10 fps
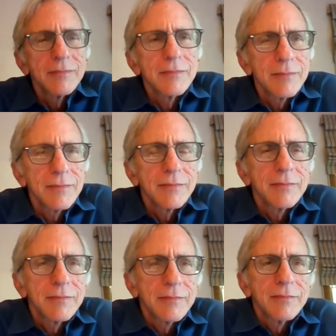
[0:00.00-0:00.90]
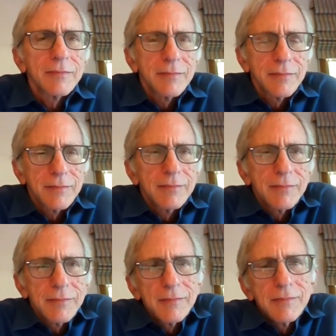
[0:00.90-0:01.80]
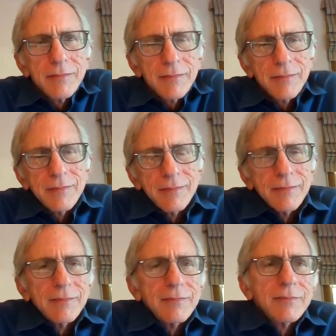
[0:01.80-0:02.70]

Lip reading: (silent)